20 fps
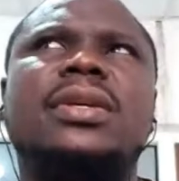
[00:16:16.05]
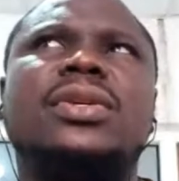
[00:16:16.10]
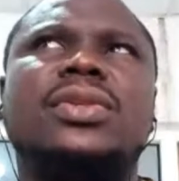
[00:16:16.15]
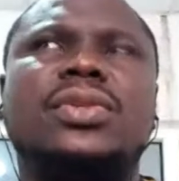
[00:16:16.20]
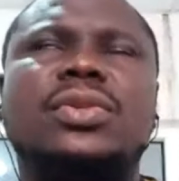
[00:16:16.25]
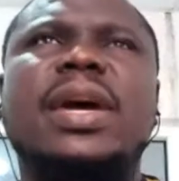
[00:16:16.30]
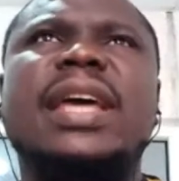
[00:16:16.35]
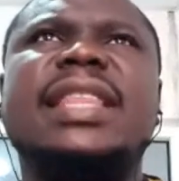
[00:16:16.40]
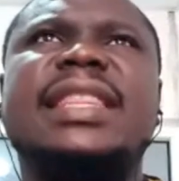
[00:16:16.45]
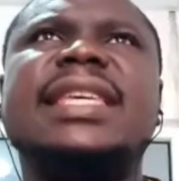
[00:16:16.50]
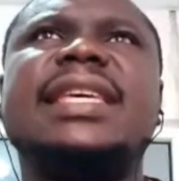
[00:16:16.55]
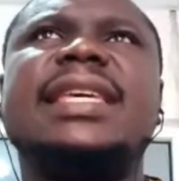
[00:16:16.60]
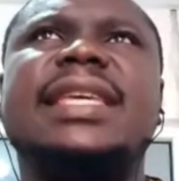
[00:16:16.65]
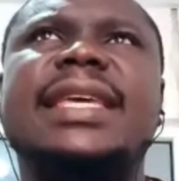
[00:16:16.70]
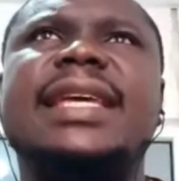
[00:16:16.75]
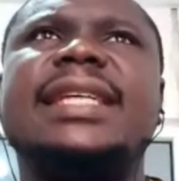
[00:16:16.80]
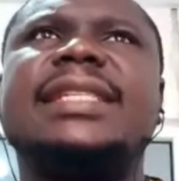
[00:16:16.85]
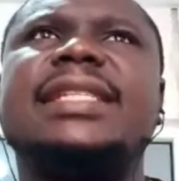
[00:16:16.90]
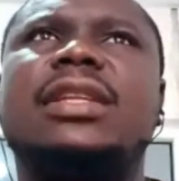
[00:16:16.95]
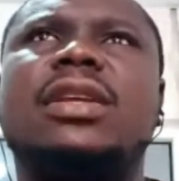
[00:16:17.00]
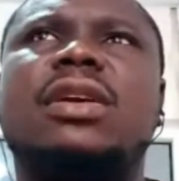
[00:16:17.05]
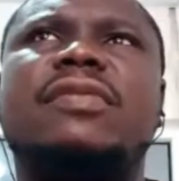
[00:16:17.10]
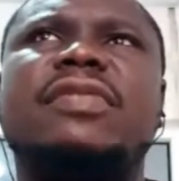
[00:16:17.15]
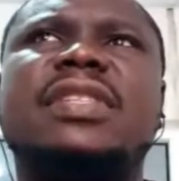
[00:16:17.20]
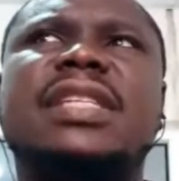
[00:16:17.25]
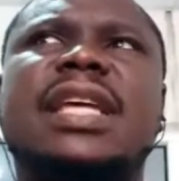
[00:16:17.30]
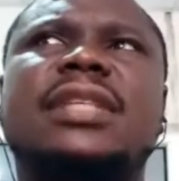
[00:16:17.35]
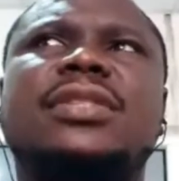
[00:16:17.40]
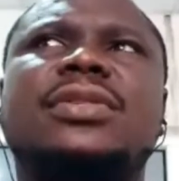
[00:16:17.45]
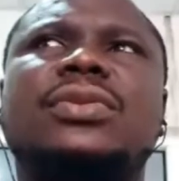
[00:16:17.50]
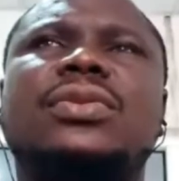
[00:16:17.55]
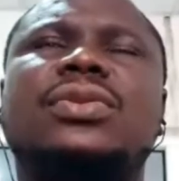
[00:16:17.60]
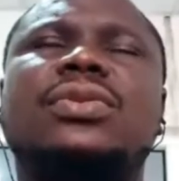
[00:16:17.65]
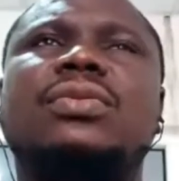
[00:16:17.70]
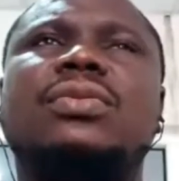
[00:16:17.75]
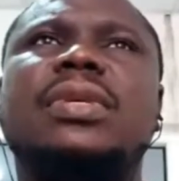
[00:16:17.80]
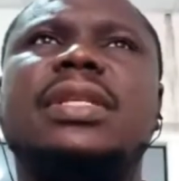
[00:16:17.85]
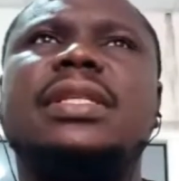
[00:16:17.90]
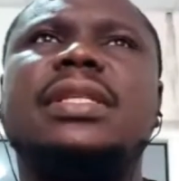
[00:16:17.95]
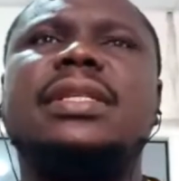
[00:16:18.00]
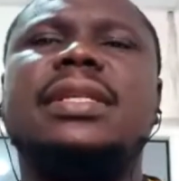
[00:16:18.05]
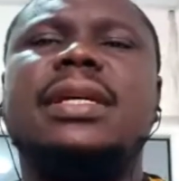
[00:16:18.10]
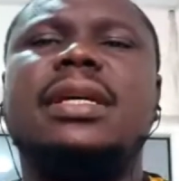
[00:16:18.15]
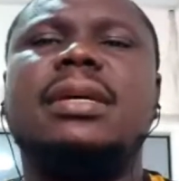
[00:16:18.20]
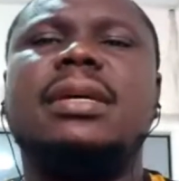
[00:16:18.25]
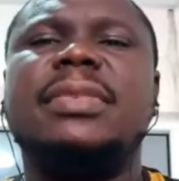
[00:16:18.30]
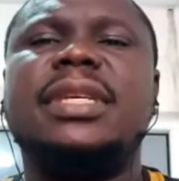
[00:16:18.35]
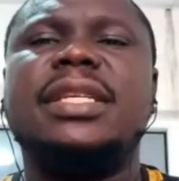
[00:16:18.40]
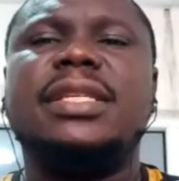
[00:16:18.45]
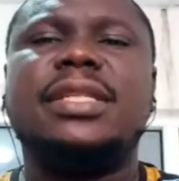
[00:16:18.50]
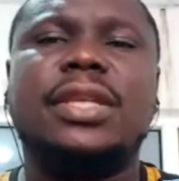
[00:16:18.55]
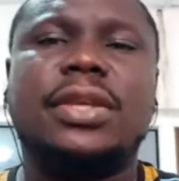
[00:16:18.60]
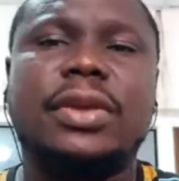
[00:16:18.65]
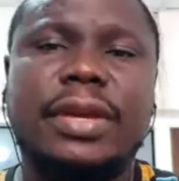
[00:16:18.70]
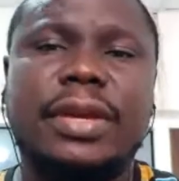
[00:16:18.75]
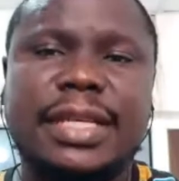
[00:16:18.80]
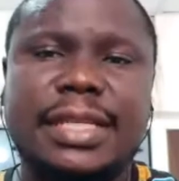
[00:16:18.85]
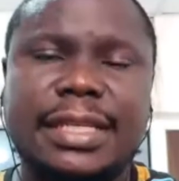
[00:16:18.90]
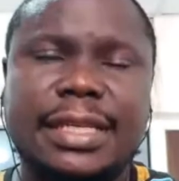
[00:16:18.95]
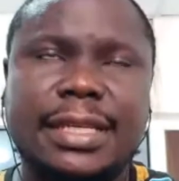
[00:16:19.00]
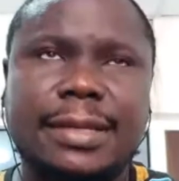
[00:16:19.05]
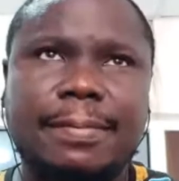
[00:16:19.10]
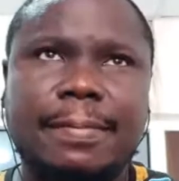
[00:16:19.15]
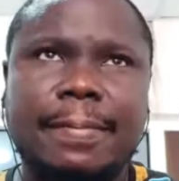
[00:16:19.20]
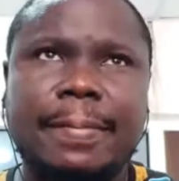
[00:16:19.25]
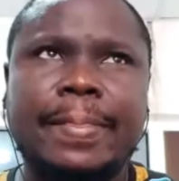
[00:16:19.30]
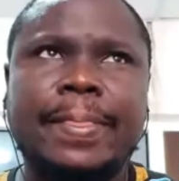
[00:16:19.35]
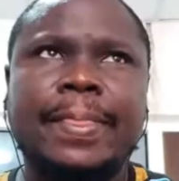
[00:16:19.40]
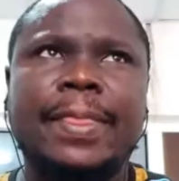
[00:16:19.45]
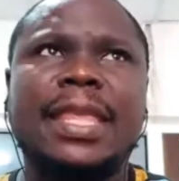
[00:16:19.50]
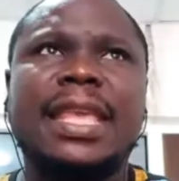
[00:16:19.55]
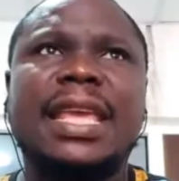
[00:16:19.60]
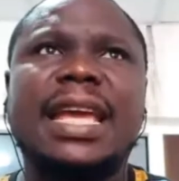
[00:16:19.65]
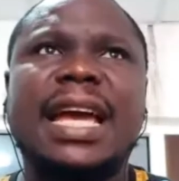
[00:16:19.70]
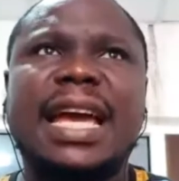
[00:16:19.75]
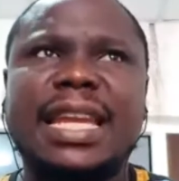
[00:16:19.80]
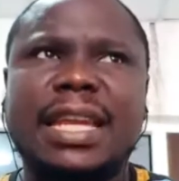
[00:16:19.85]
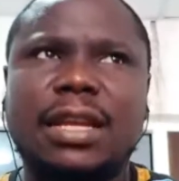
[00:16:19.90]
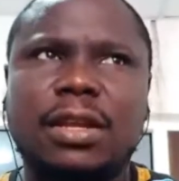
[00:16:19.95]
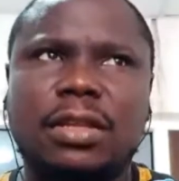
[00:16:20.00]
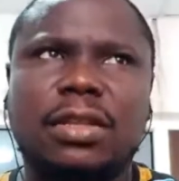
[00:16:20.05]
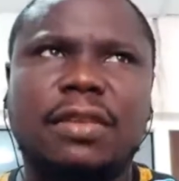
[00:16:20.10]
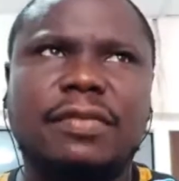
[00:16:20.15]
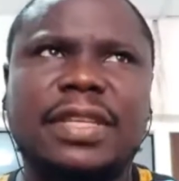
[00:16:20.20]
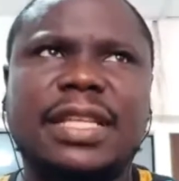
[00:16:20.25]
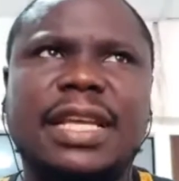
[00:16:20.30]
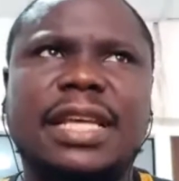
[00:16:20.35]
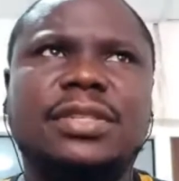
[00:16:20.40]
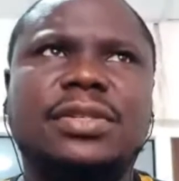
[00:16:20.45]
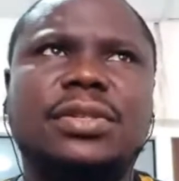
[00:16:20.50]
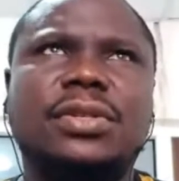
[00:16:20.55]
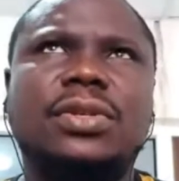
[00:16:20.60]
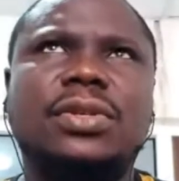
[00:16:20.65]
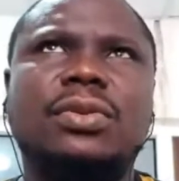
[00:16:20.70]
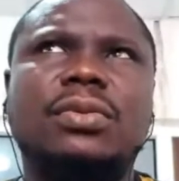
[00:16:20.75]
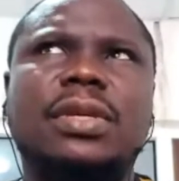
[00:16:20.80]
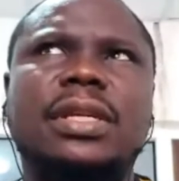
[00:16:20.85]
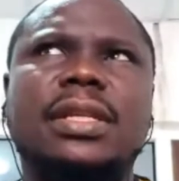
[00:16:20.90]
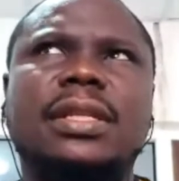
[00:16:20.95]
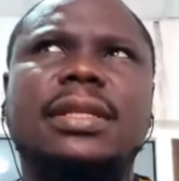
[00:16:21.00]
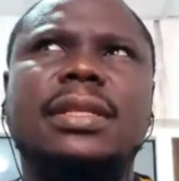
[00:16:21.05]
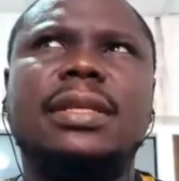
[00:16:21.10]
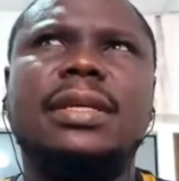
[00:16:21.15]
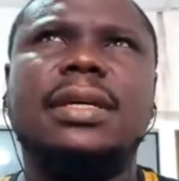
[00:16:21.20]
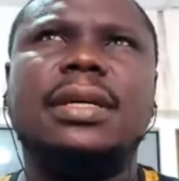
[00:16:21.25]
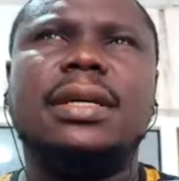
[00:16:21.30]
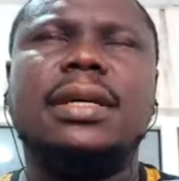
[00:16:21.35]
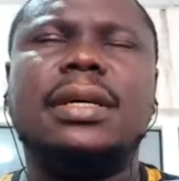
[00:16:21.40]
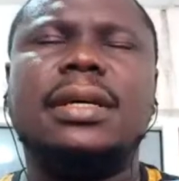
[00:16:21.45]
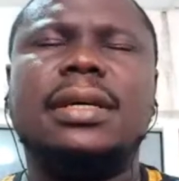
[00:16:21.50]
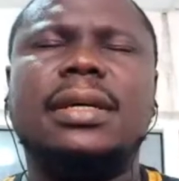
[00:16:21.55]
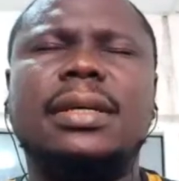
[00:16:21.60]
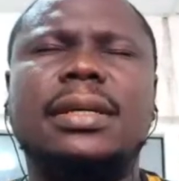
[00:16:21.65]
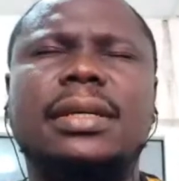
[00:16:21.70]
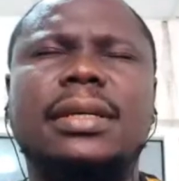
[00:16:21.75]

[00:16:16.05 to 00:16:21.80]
So I think, yes, a lot of it has to do with insecurity and a lot of it has to do with